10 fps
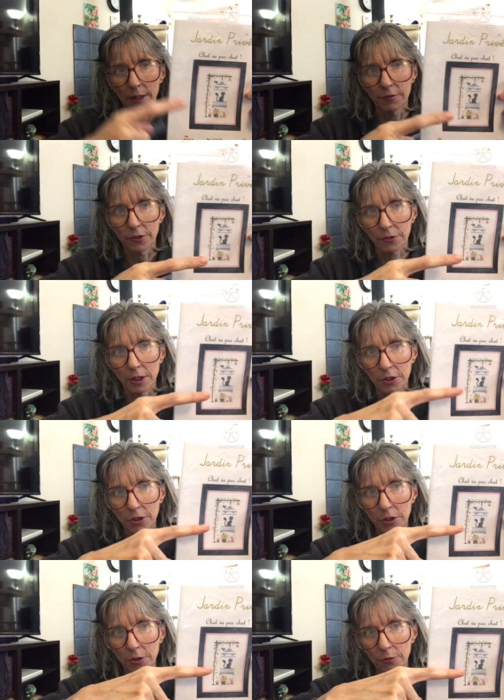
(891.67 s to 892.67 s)
just got to
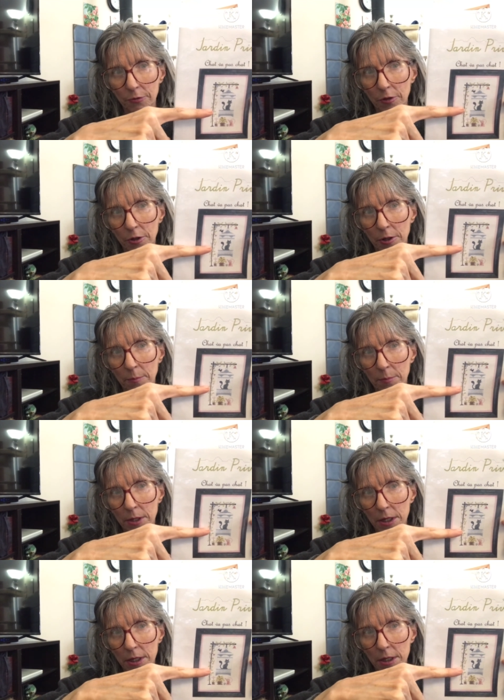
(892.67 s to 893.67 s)
go from
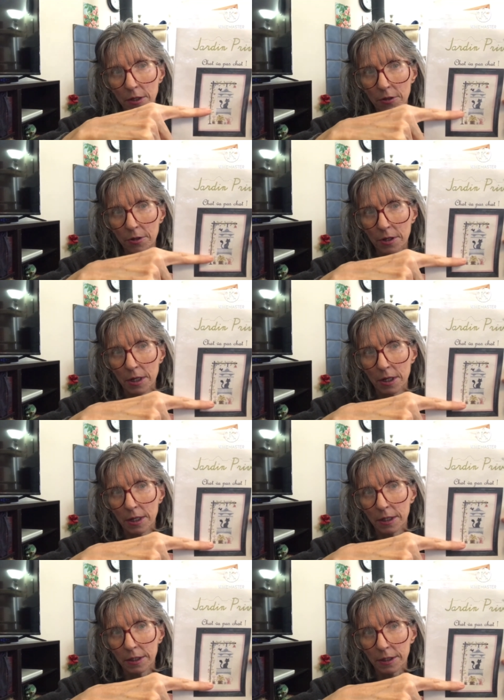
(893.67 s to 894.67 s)
here
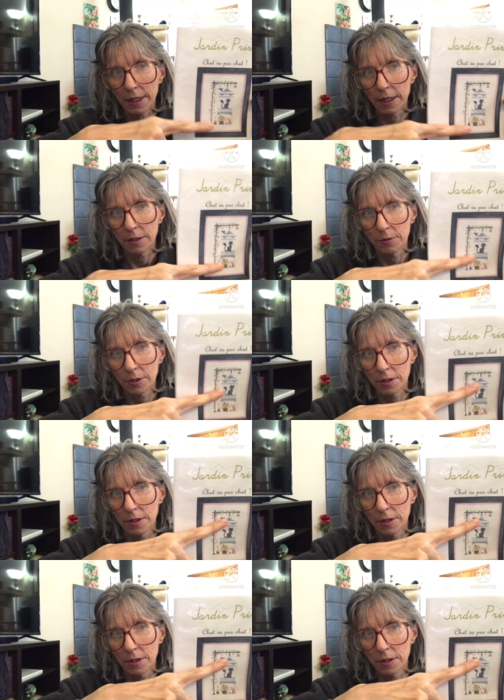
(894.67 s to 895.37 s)
down,